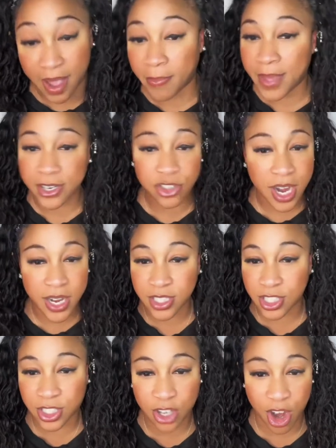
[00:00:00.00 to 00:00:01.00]
I'm not trying to
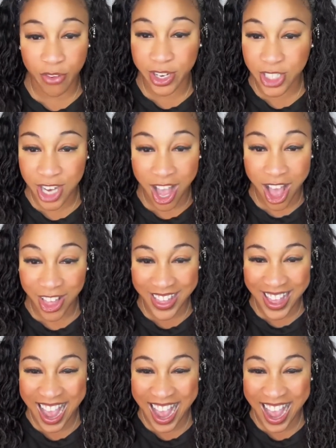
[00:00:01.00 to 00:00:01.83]
discourage y'all.